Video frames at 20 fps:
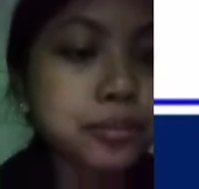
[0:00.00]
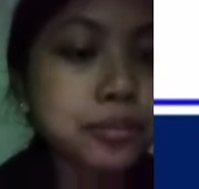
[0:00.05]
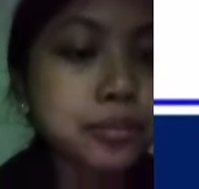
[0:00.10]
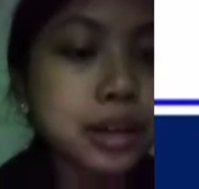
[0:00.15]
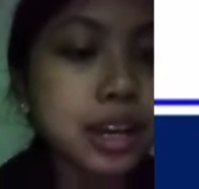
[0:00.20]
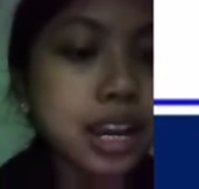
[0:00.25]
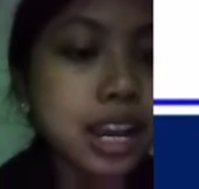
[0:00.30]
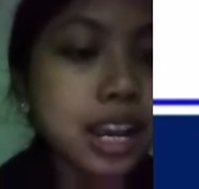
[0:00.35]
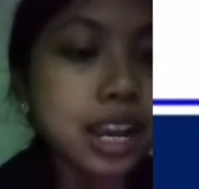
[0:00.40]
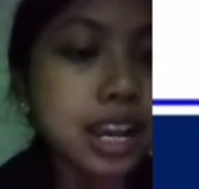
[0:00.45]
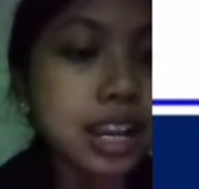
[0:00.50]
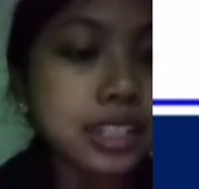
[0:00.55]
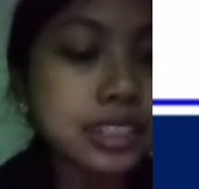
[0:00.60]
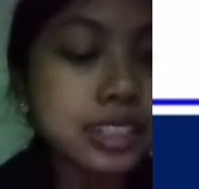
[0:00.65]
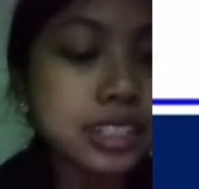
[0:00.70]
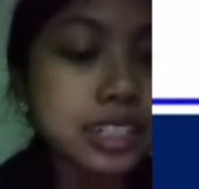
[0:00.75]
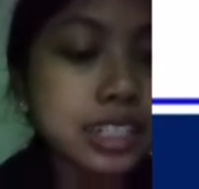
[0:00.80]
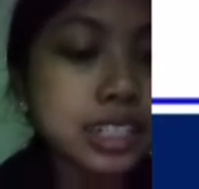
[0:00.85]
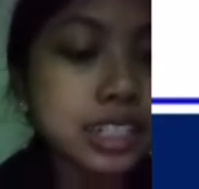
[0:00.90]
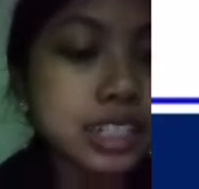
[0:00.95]
but
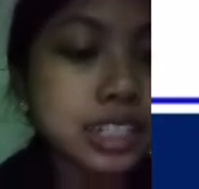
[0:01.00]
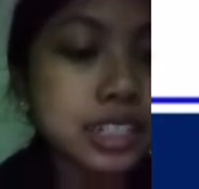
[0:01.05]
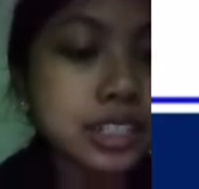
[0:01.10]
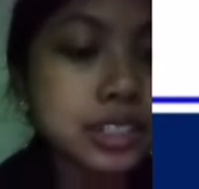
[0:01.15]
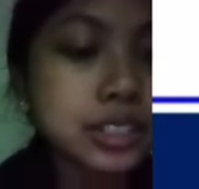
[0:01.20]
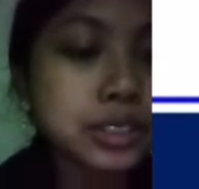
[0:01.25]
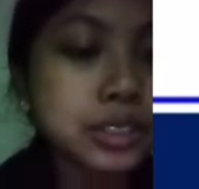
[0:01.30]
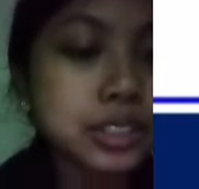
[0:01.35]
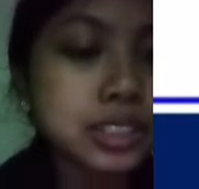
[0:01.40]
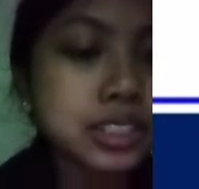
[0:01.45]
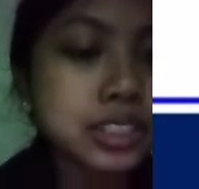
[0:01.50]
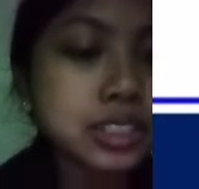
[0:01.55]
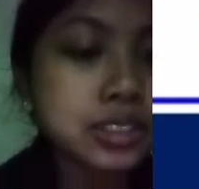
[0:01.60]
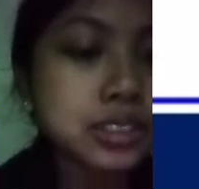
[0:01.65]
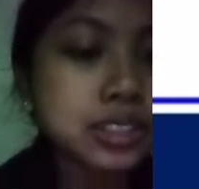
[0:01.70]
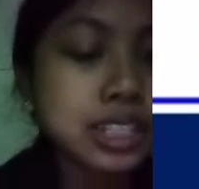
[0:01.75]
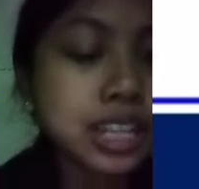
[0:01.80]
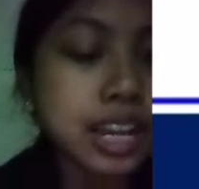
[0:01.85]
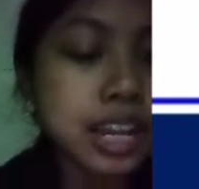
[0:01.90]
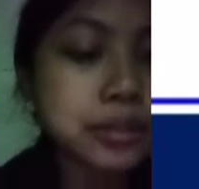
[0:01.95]
he couldn't
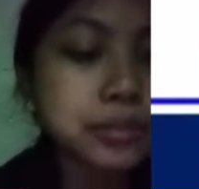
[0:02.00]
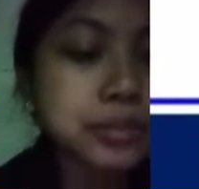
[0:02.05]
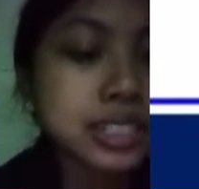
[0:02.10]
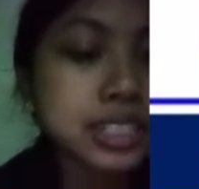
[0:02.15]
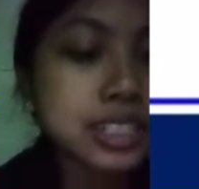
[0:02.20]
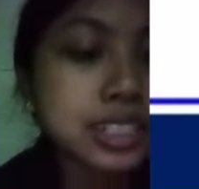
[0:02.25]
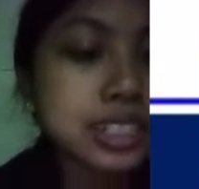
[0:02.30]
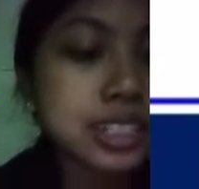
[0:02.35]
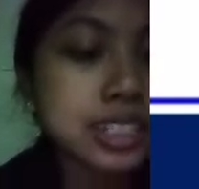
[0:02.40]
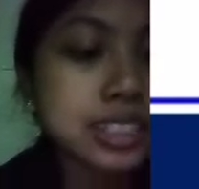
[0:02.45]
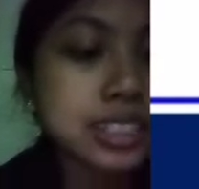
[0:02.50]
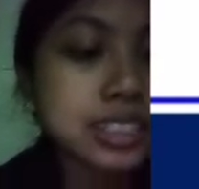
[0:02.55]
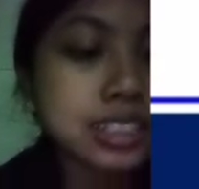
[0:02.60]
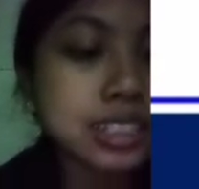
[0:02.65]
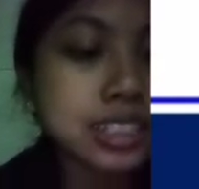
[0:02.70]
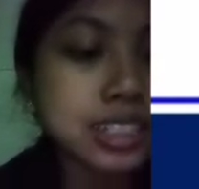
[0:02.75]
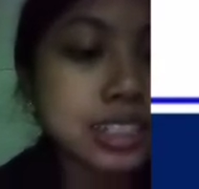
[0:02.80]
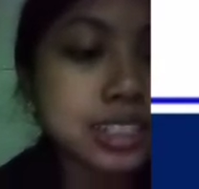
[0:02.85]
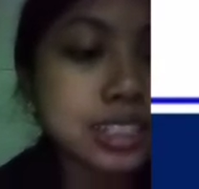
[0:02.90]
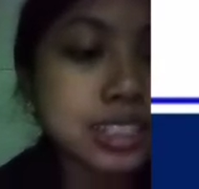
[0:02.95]
do that because
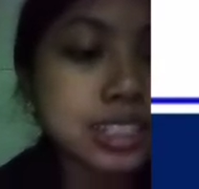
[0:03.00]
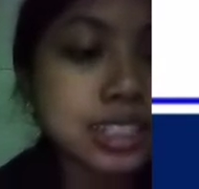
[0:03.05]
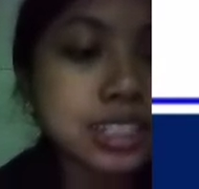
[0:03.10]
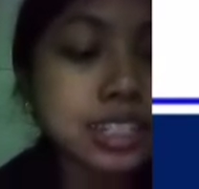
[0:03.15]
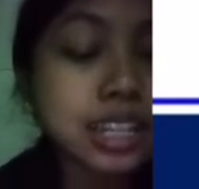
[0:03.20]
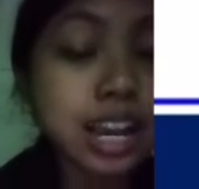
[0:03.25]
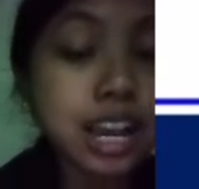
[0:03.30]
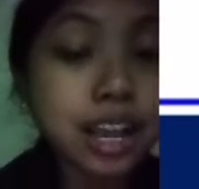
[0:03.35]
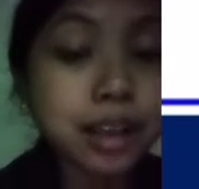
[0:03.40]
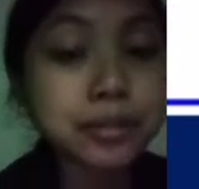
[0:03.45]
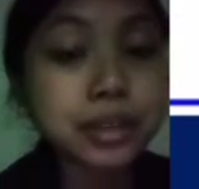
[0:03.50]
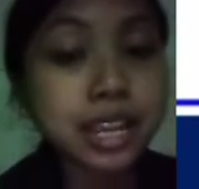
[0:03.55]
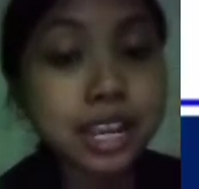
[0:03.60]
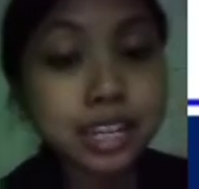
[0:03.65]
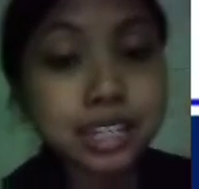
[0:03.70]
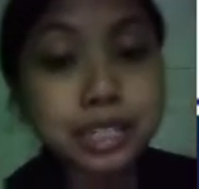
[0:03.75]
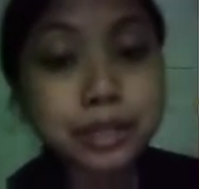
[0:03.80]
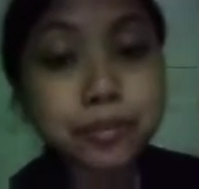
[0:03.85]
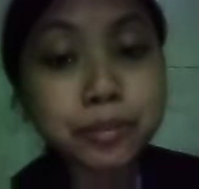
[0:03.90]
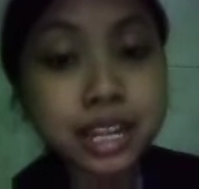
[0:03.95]
he didn't have
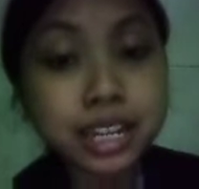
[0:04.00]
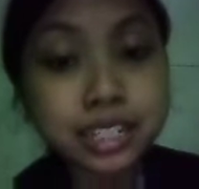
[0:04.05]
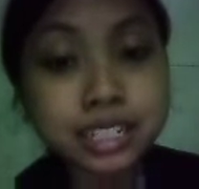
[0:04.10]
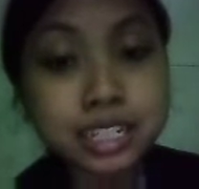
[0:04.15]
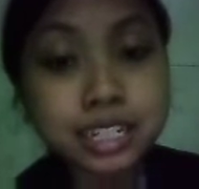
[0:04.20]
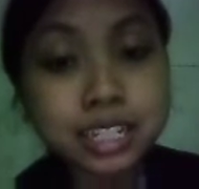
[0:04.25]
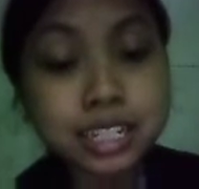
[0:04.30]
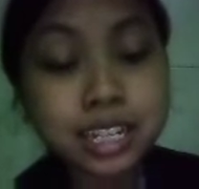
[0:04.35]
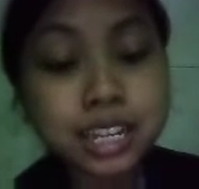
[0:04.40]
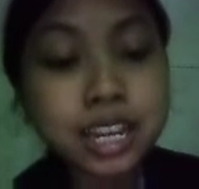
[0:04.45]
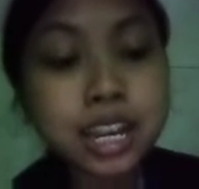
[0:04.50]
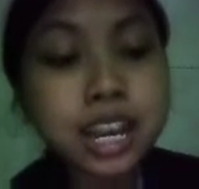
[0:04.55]
any money.